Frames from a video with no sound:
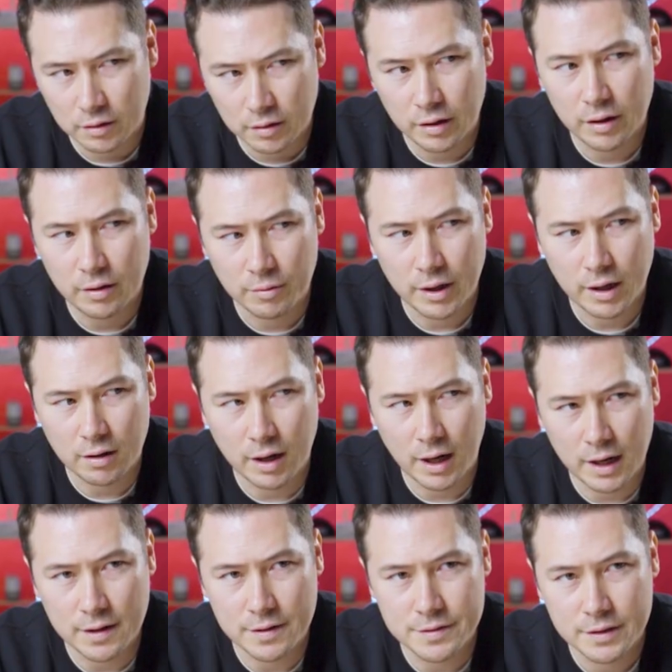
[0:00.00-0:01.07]
Yeah, wow.
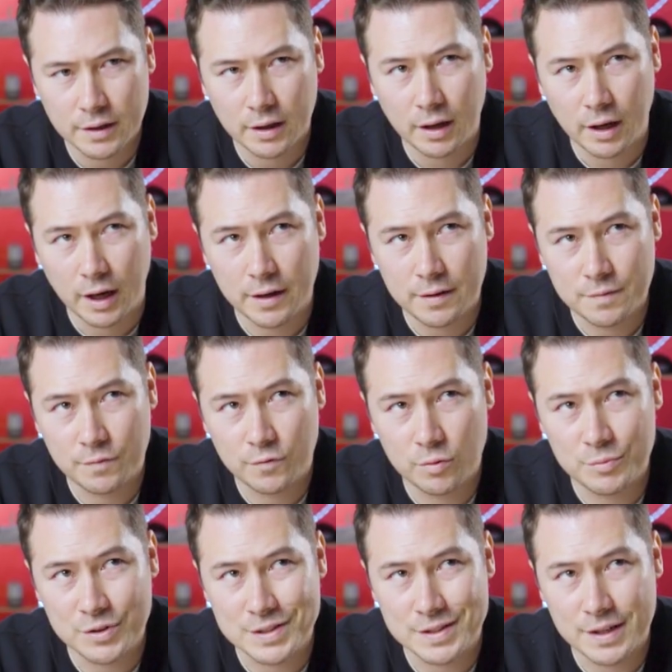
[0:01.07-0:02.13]
And And
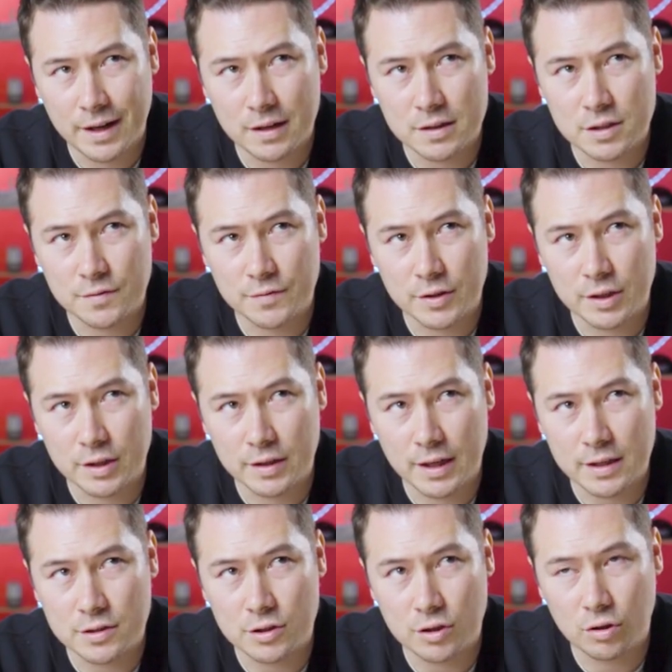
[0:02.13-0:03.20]
from the sounds of it,
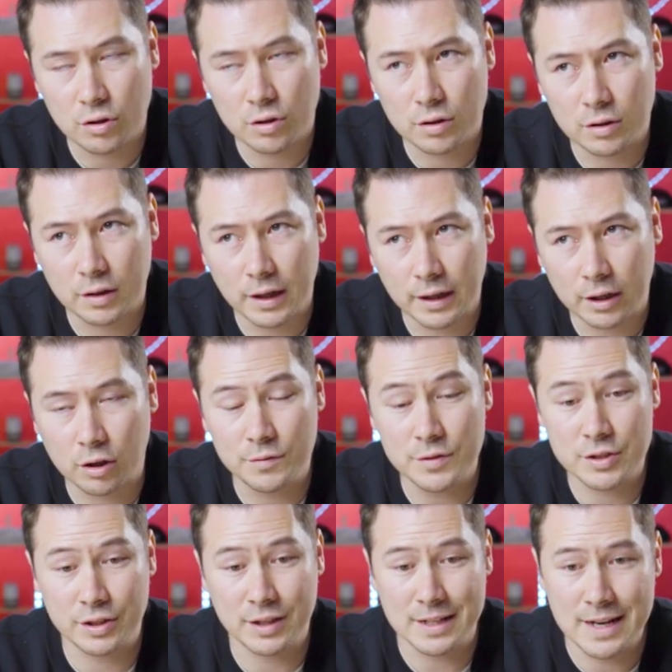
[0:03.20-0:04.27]
that's not like,
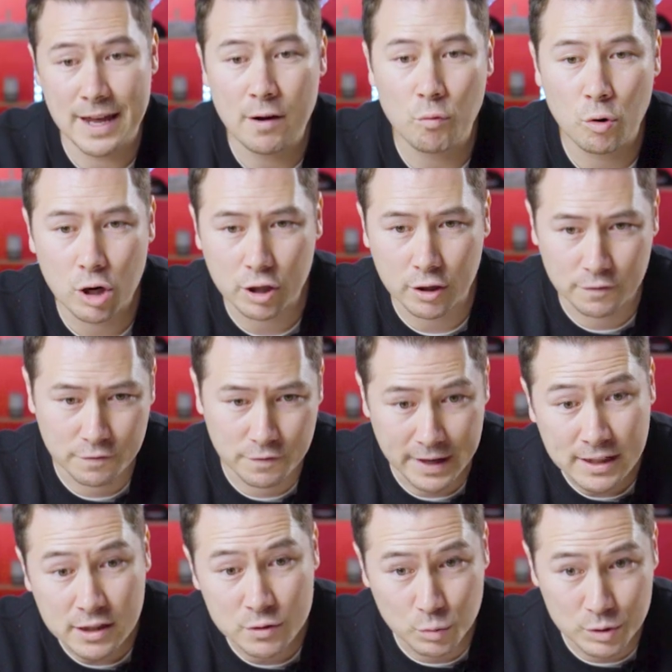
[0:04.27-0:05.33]
obviously network
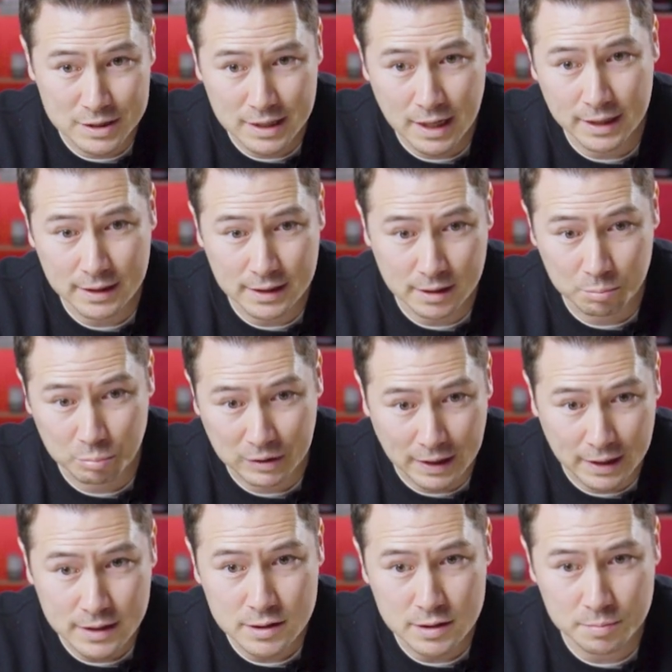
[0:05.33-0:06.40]
effects was taking
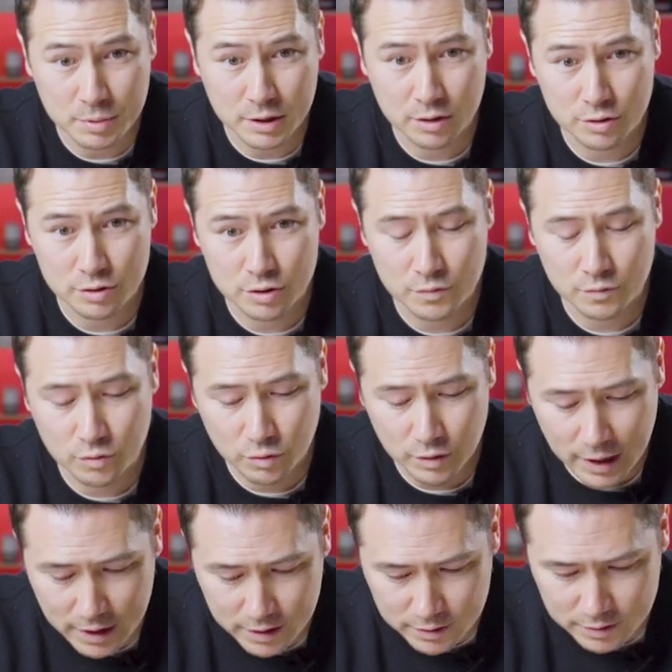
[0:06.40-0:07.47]
place because you've
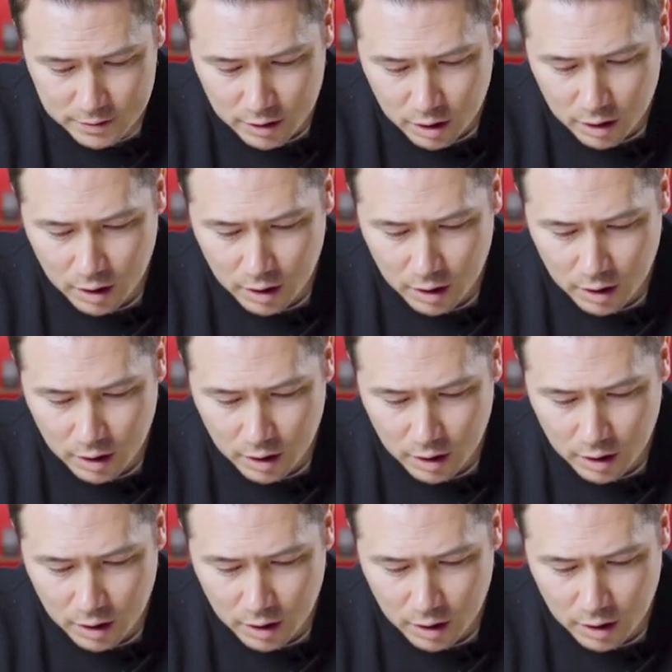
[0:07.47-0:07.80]
created